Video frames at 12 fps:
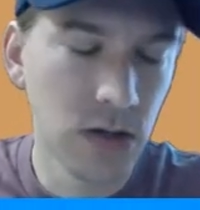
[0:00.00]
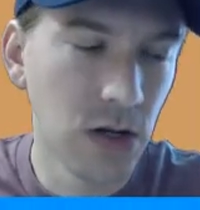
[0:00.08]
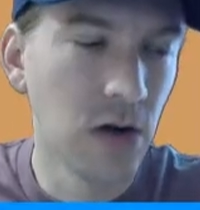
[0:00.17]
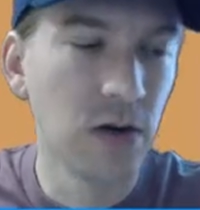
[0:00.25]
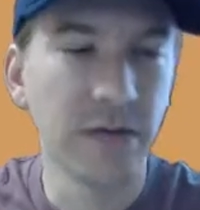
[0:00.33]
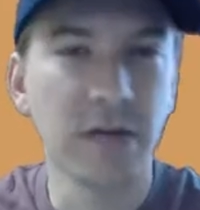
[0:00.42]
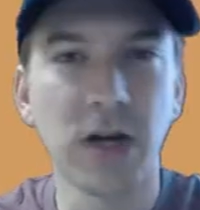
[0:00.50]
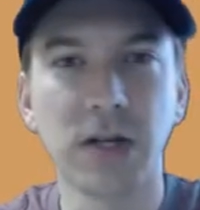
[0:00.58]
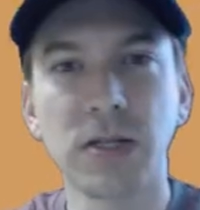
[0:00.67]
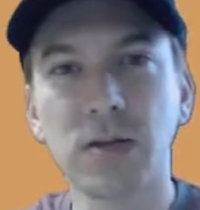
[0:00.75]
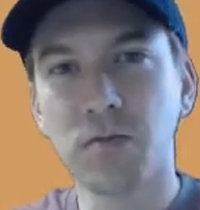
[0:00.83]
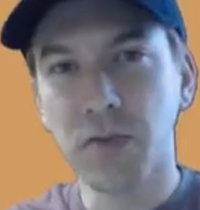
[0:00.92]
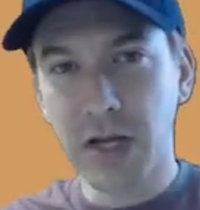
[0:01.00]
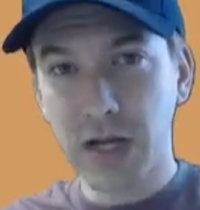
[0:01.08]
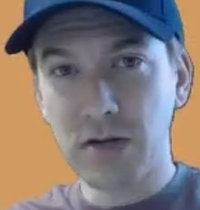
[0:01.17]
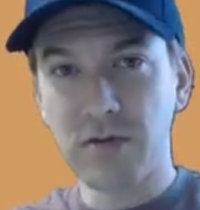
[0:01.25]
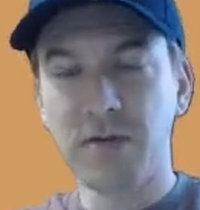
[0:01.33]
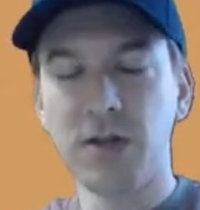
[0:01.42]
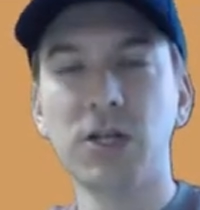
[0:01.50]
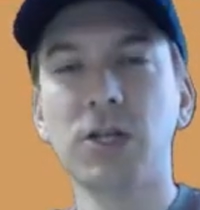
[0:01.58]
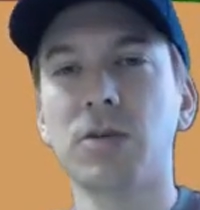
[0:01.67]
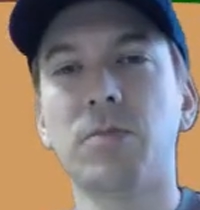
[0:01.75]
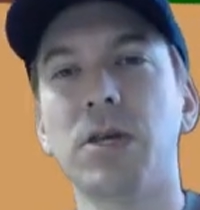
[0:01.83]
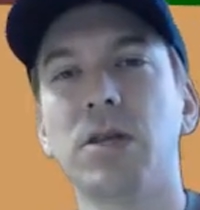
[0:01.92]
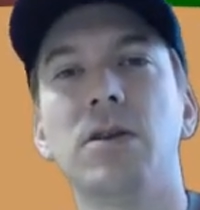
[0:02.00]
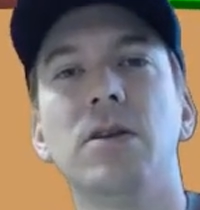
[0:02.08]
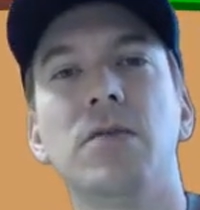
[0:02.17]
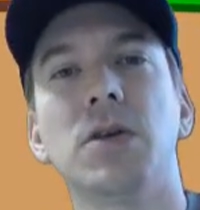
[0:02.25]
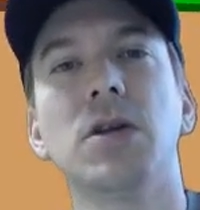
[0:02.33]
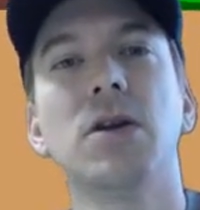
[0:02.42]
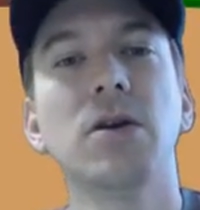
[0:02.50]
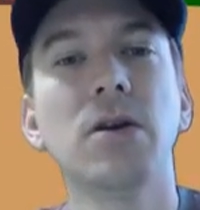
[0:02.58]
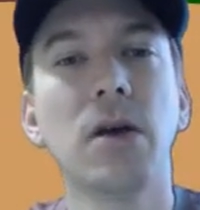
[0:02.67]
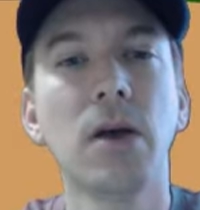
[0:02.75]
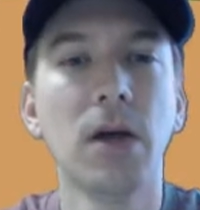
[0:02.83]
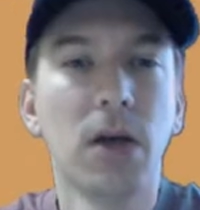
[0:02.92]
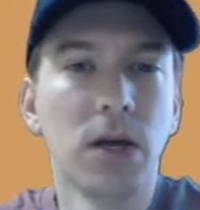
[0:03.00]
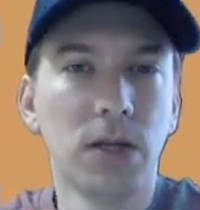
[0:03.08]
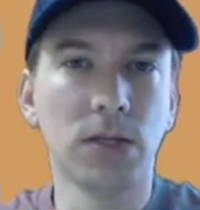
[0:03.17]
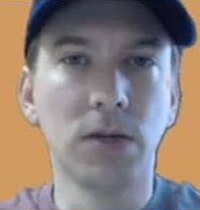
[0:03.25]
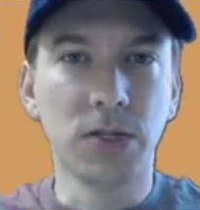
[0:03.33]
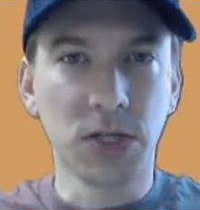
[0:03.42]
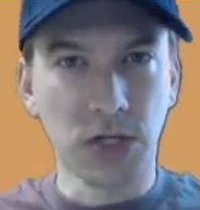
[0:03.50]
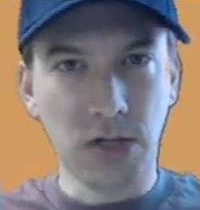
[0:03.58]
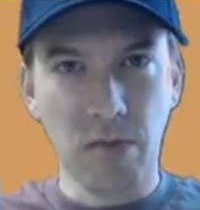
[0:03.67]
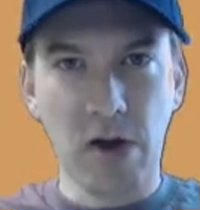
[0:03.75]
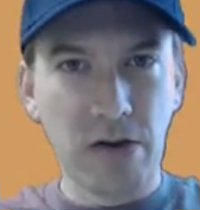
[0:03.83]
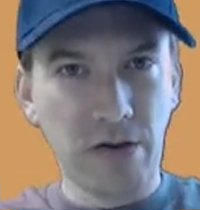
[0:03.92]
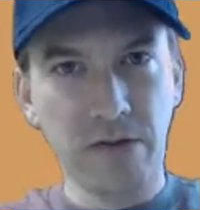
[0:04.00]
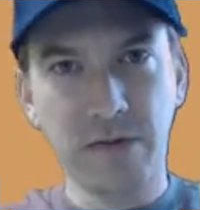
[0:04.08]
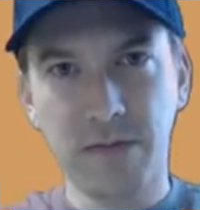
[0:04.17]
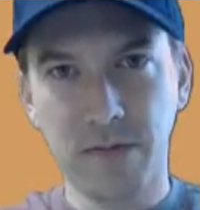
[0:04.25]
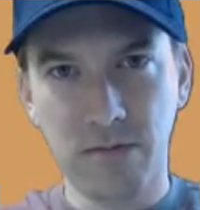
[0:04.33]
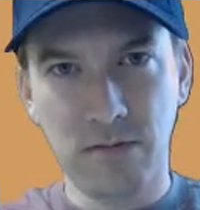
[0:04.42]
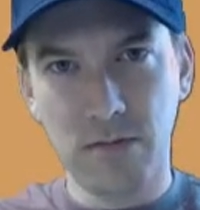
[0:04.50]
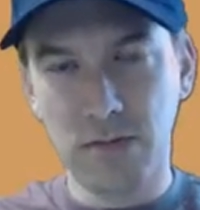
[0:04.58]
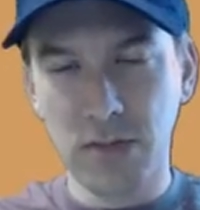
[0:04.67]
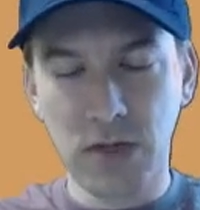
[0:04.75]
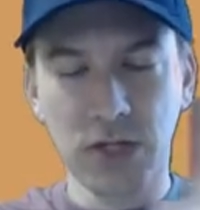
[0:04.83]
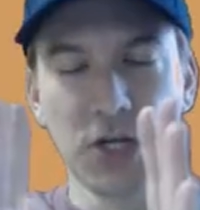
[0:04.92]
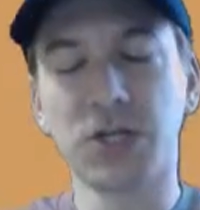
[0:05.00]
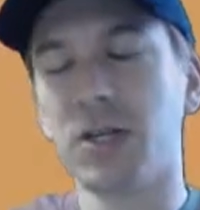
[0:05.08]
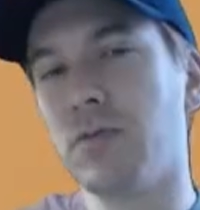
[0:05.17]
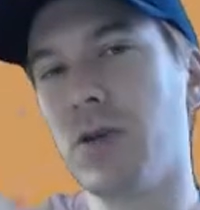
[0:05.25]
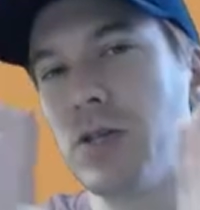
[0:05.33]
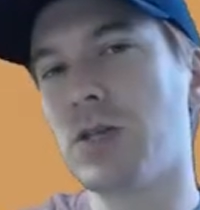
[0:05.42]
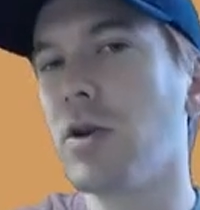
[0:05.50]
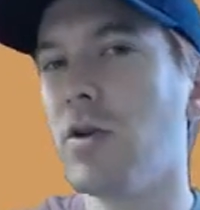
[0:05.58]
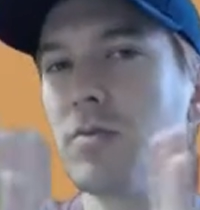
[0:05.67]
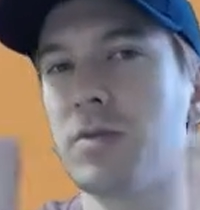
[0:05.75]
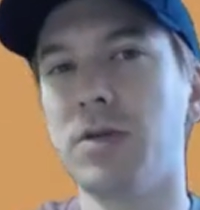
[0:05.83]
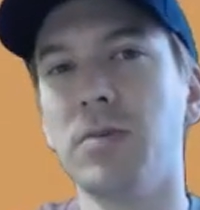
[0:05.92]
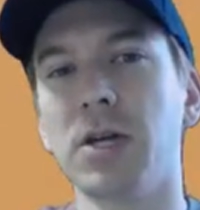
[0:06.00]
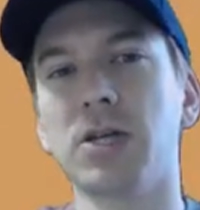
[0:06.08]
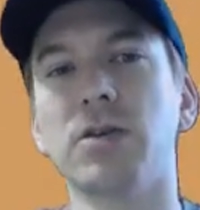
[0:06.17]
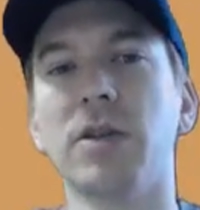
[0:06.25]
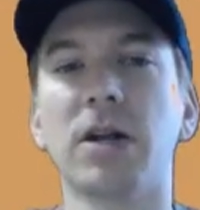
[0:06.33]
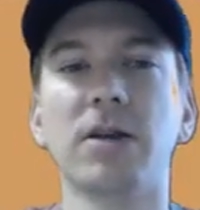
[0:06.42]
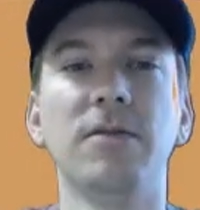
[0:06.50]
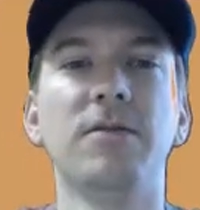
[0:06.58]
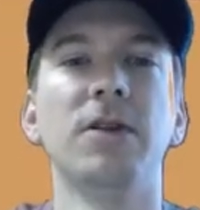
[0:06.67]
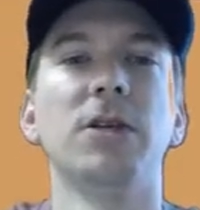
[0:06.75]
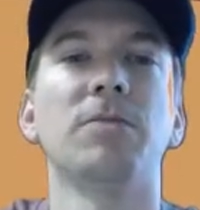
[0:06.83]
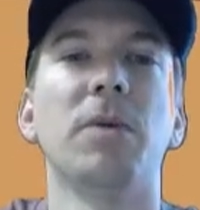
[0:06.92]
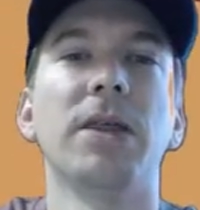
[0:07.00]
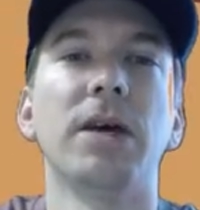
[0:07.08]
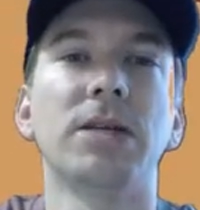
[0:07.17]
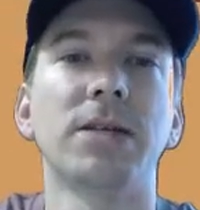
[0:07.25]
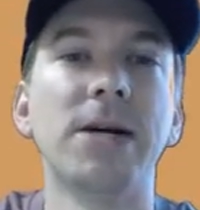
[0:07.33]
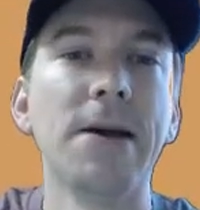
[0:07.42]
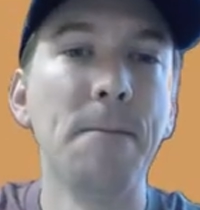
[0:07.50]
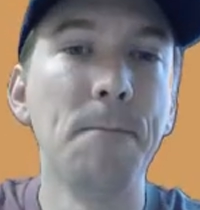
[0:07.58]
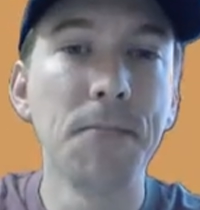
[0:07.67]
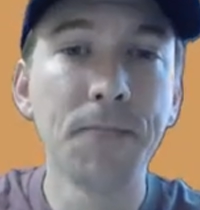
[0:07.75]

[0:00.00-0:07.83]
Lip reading: I've got it planned to finish by the end of the year, so it's just a matter of adjusting my scope to make sure that I can finish by that time.